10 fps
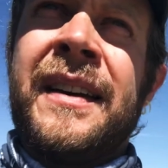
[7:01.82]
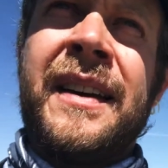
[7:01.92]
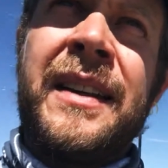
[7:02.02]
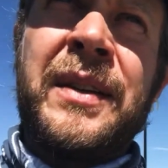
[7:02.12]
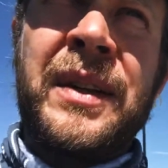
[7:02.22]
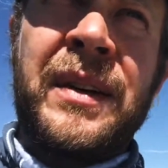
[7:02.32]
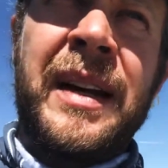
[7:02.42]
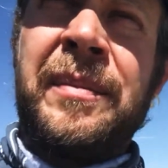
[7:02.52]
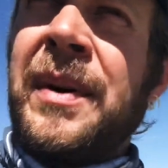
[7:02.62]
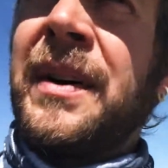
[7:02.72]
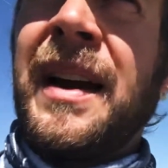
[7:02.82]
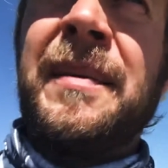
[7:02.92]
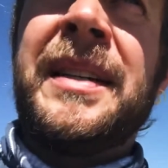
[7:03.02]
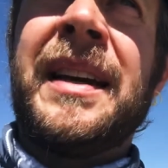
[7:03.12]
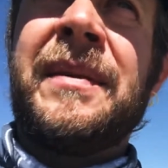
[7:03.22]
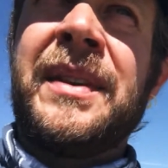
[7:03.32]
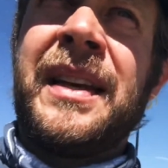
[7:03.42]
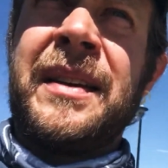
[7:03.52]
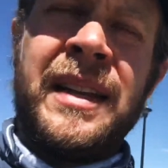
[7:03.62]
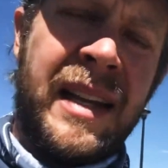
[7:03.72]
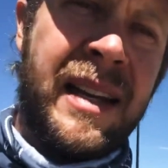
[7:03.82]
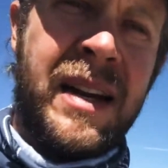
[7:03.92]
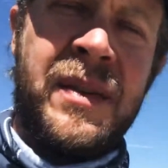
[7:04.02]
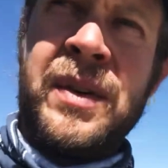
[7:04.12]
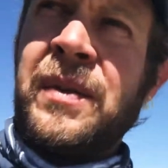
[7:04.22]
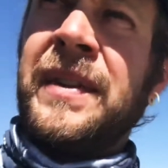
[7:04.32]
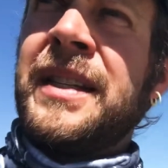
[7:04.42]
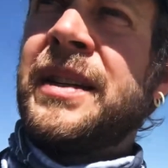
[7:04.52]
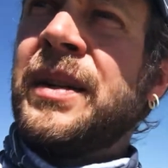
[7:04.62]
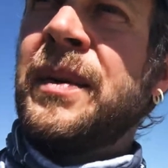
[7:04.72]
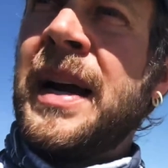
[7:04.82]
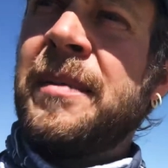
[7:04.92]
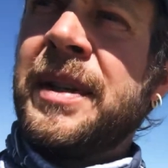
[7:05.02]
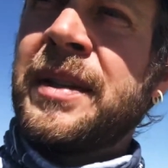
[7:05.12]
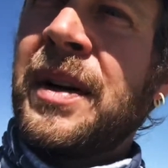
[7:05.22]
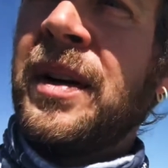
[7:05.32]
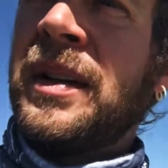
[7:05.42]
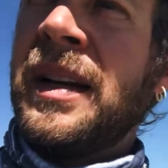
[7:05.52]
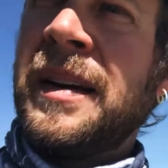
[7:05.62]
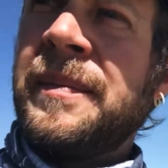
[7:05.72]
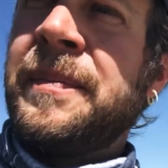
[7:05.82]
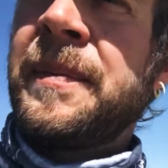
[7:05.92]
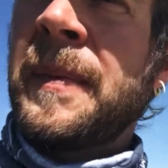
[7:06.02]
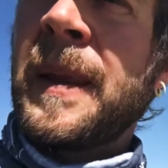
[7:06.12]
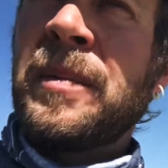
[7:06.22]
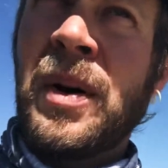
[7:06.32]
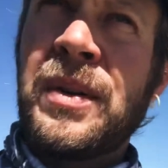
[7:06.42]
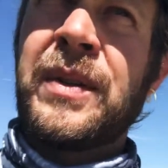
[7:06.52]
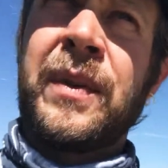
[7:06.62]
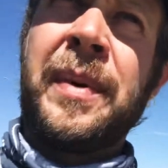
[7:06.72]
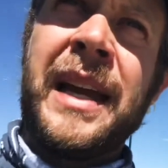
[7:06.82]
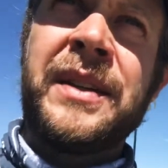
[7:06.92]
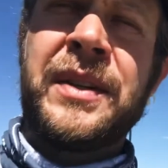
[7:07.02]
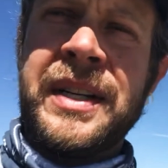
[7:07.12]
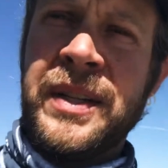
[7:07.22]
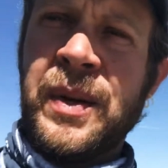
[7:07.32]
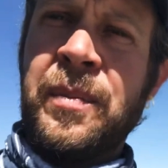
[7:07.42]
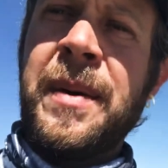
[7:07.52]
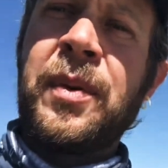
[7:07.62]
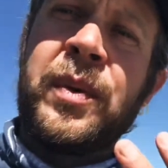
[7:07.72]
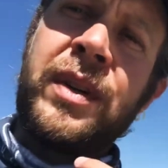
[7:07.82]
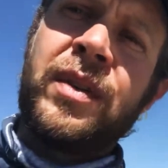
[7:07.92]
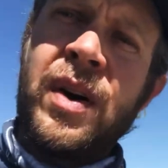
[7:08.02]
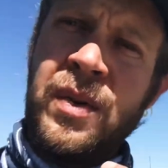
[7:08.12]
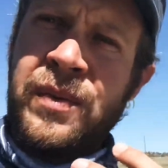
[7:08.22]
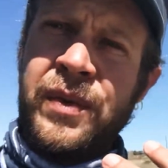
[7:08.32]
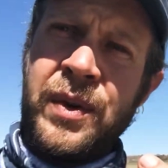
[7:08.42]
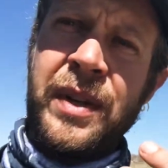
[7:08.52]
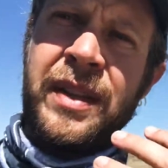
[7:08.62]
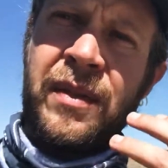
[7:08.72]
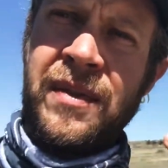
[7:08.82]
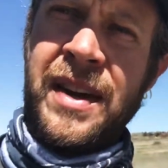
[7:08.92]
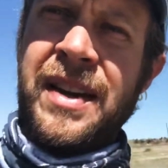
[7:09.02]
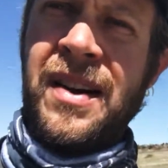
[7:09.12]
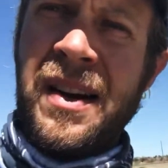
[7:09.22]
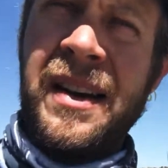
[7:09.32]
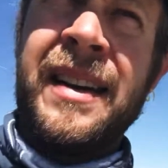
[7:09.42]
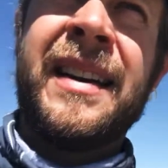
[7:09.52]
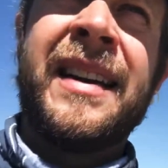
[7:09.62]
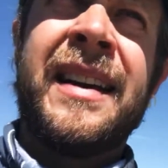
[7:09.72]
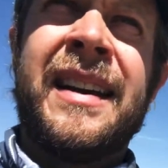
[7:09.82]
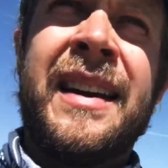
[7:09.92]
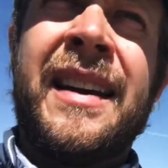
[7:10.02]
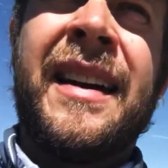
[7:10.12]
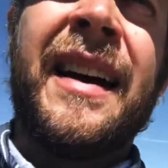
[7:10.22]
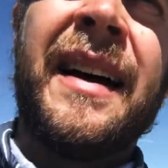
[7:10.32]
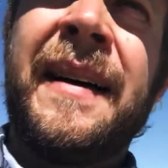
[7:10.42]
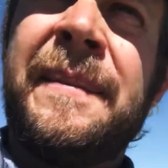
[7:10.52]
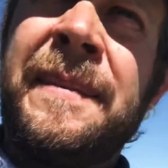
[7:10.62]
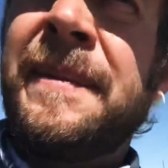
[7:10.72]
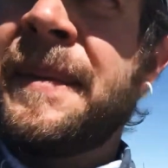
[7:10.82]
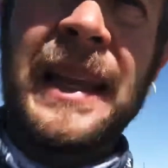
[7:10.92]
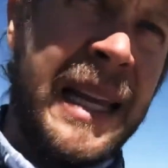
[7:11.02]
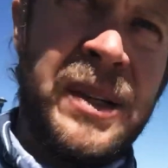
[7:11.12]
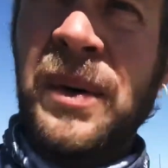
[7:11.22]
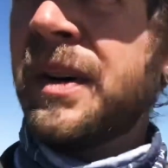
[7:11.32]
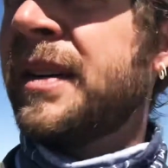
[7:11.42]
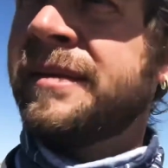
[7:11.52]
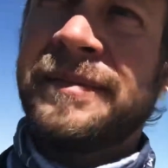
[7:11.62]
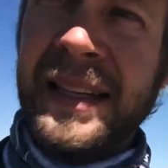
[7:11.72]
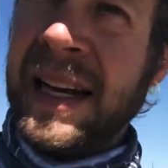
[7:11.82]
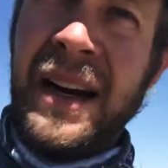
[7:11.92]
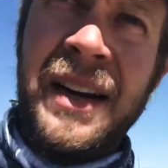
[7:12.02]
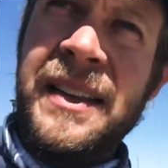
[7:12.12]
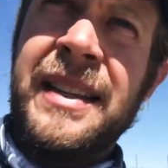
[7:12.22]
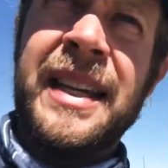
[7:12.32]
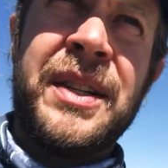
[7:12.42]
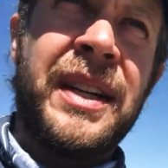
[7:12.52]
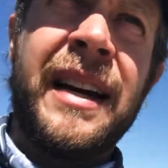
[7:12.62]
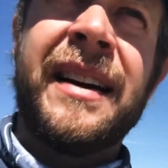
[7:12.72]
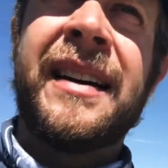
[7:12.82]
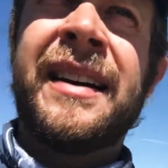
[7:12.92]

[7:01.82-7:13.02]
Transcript: There's a great program in Denver that I don't know if it's still around, but it's called Produce for Pantries. So people would grow food in their front yard, and or an area that they share,